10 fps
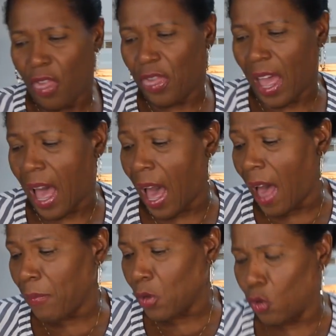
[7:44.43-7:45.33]
that
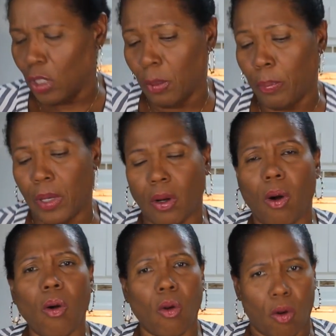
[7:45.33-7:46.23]
I'm going to put
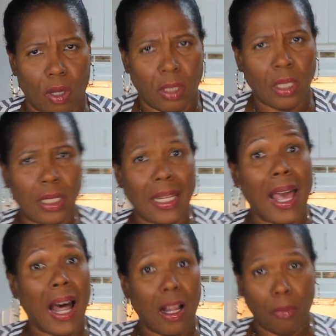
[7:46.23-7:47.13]
on to
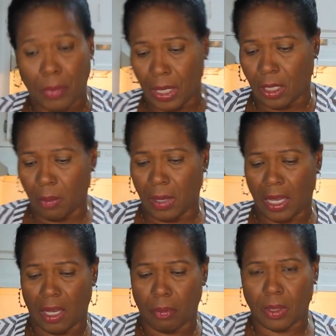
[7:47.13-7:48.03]
help me to be
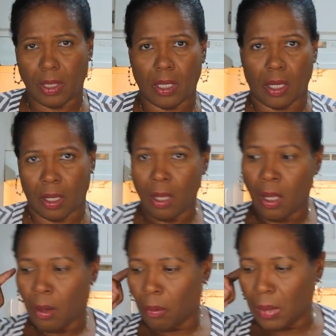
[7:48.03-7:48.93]
able to
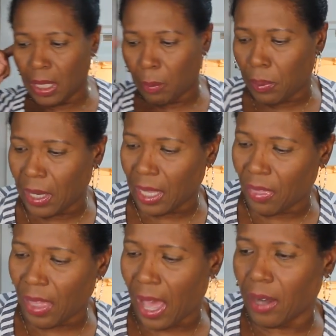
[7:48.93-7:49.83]

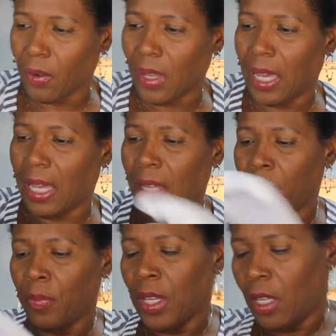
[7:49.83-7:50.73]
manipulate that, okay?
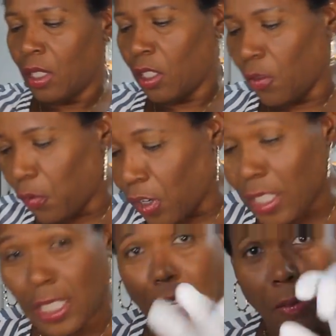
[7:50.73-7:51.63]
So the first thing